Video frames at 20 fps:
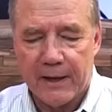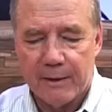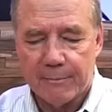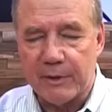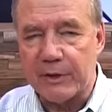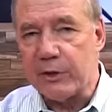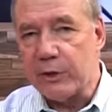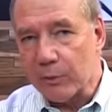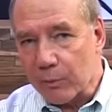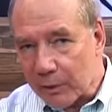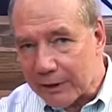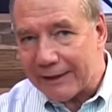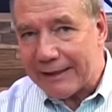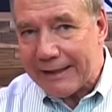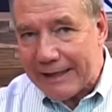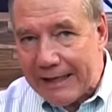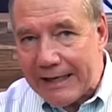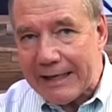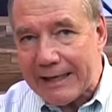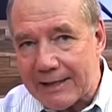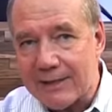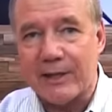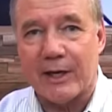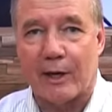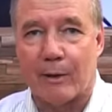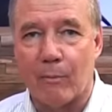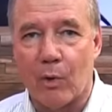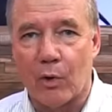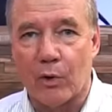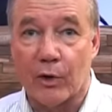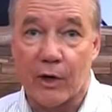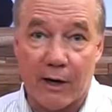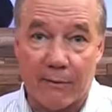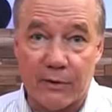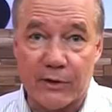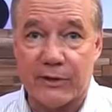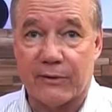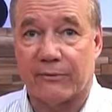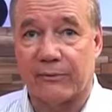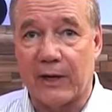but do you really need a set of motor
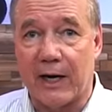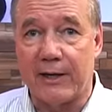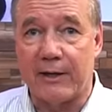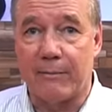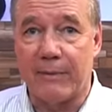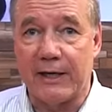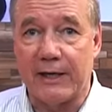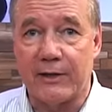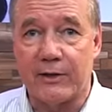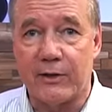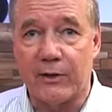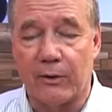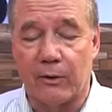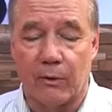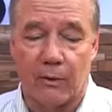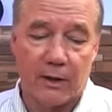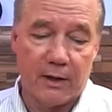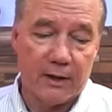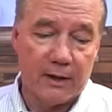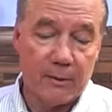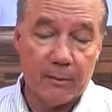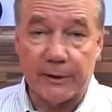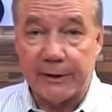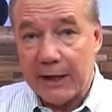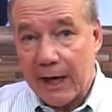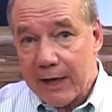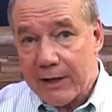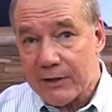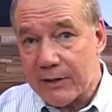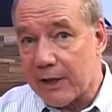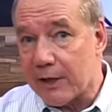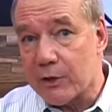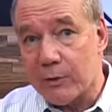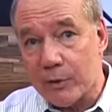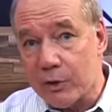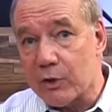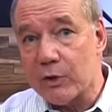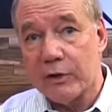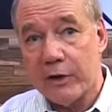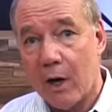covers to fly the Mini two? Well, the honest answer
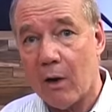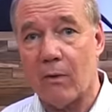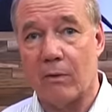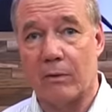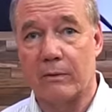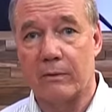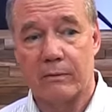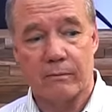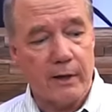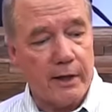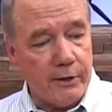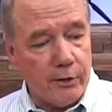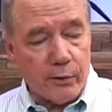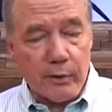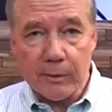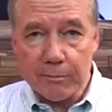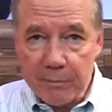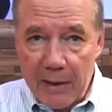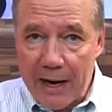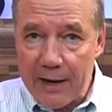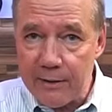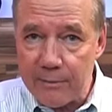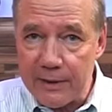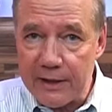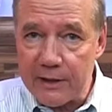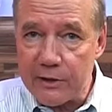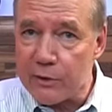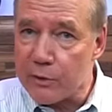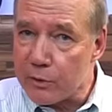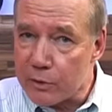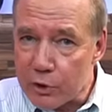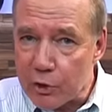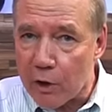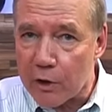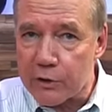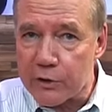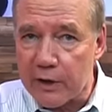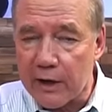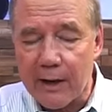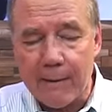is you don't, right? You could buy the Mini two,
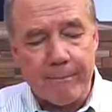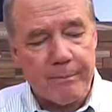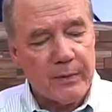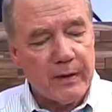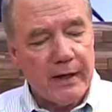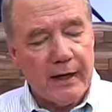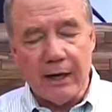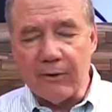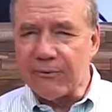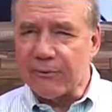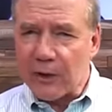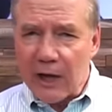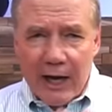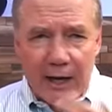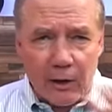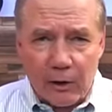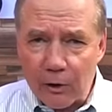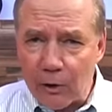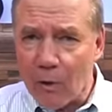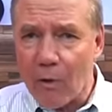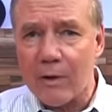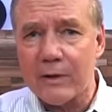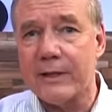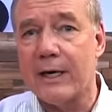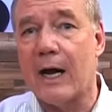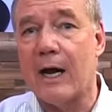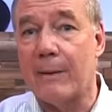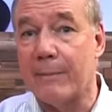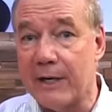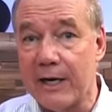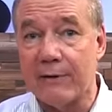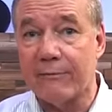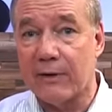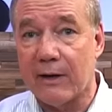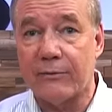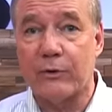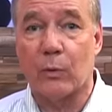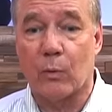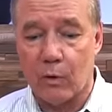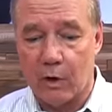charge it up, and fly it a long time and never
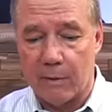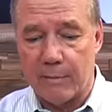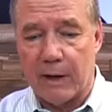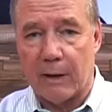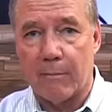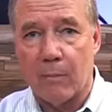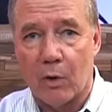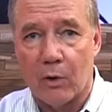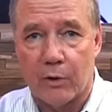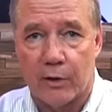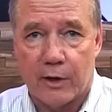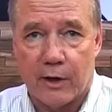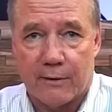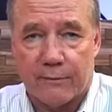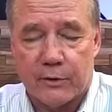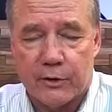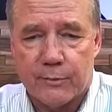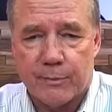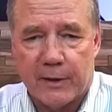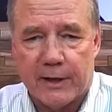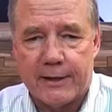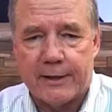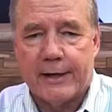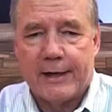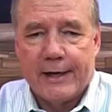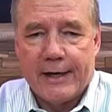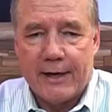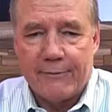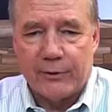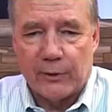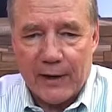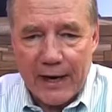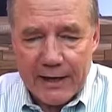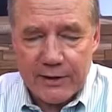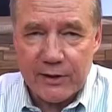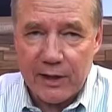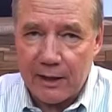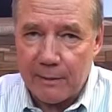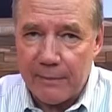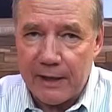have to worry about motor covers. But if you're
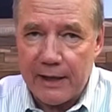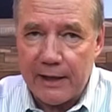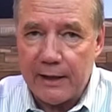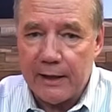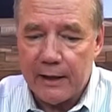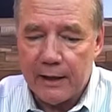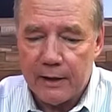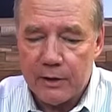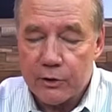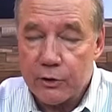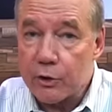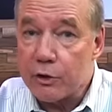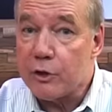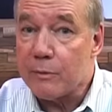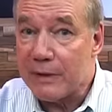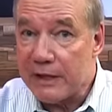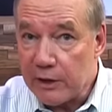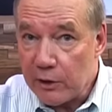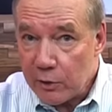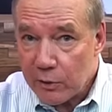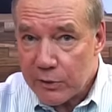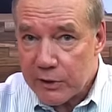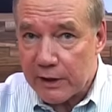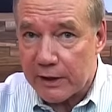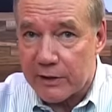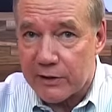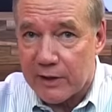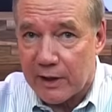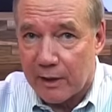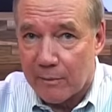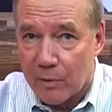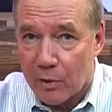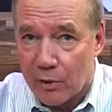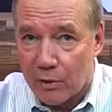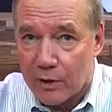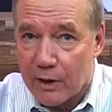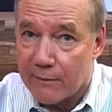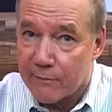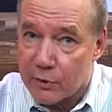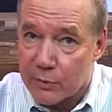asking me, should you be using a set of
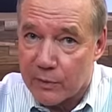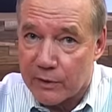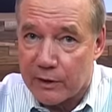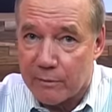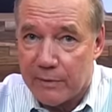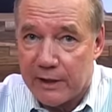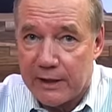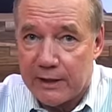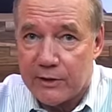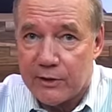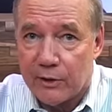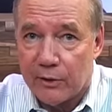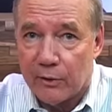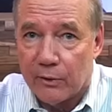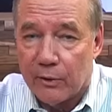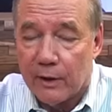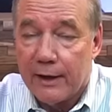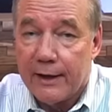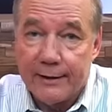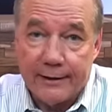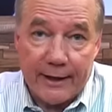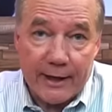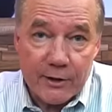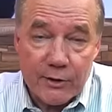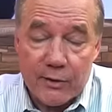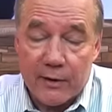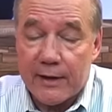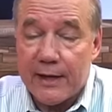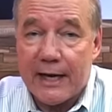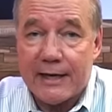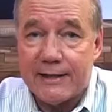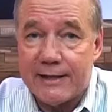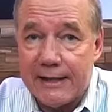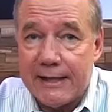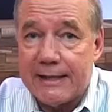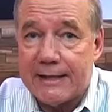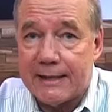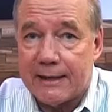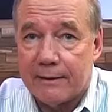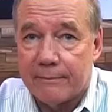motor covers with the Mini two? The answer to that's
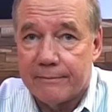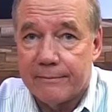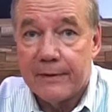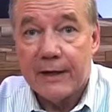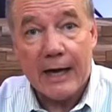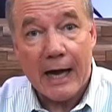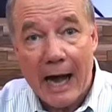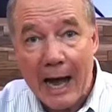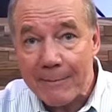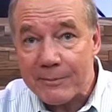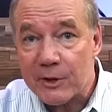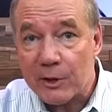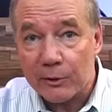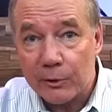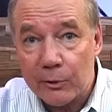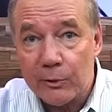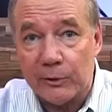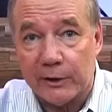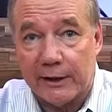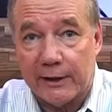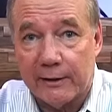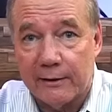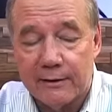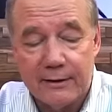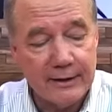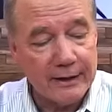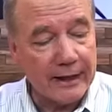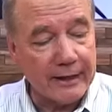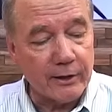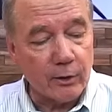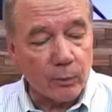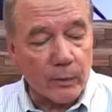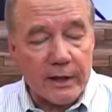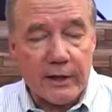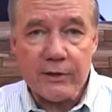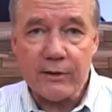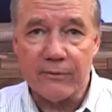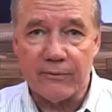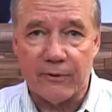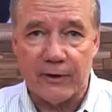easy. Absolutely. And the
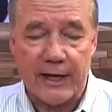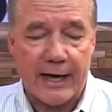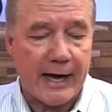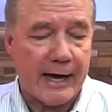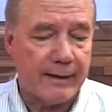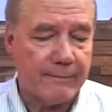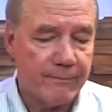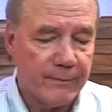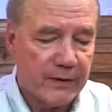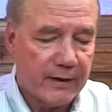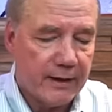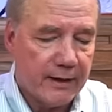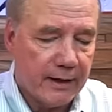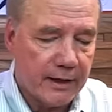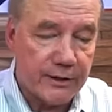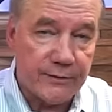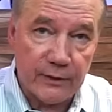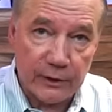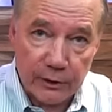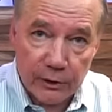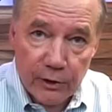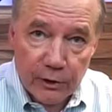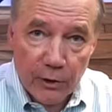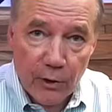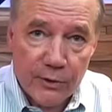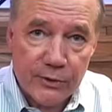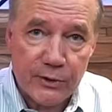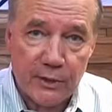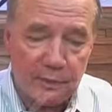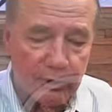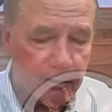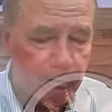reason for that is if you look closely at